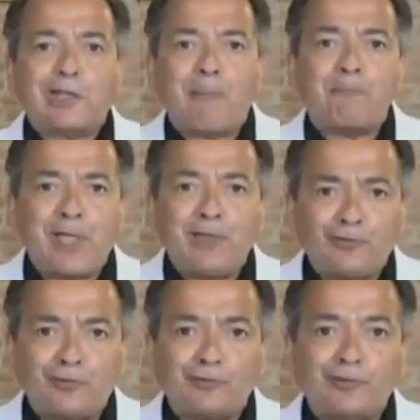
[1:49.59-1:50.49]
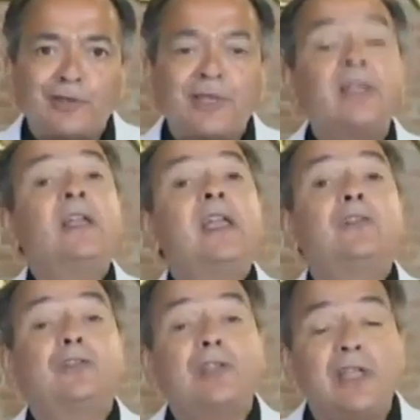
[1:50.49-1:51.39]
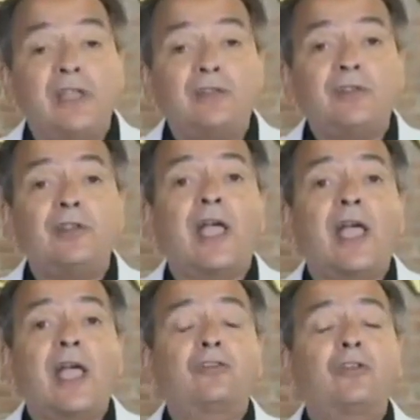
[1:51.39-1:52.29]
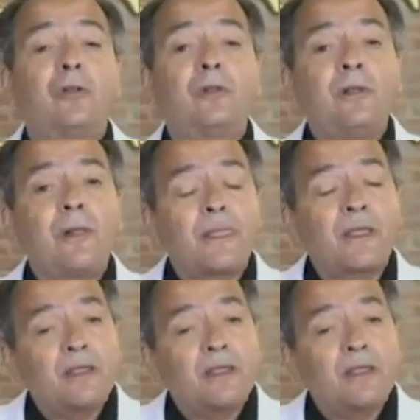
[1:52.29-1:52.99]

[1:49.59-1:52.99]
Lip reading: Capiche? It's the International